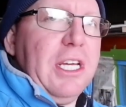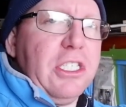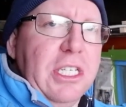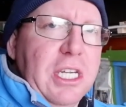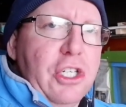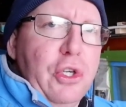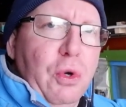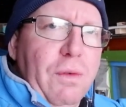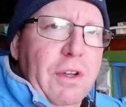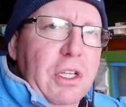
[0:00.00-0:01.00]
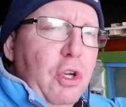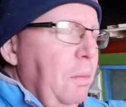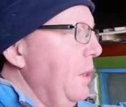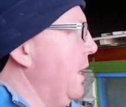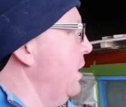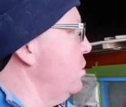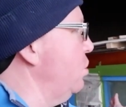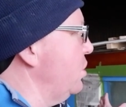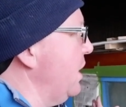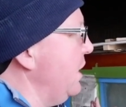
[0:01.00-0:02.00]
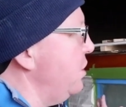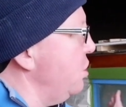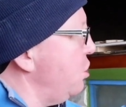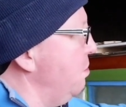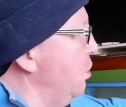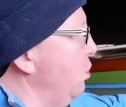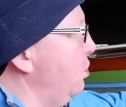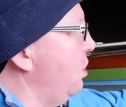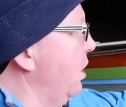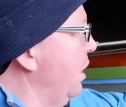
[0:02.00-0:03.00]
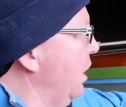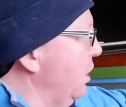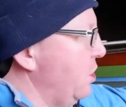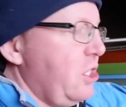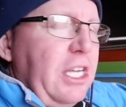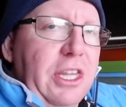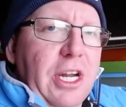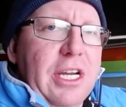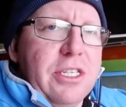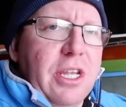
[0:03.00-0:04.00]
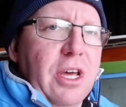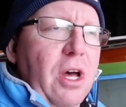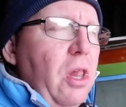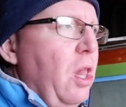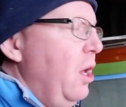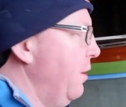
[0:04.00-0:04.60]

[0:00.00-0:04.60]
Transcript: layers of tissue over the top of that, so it's nice and smooth, just like the rest of the hull.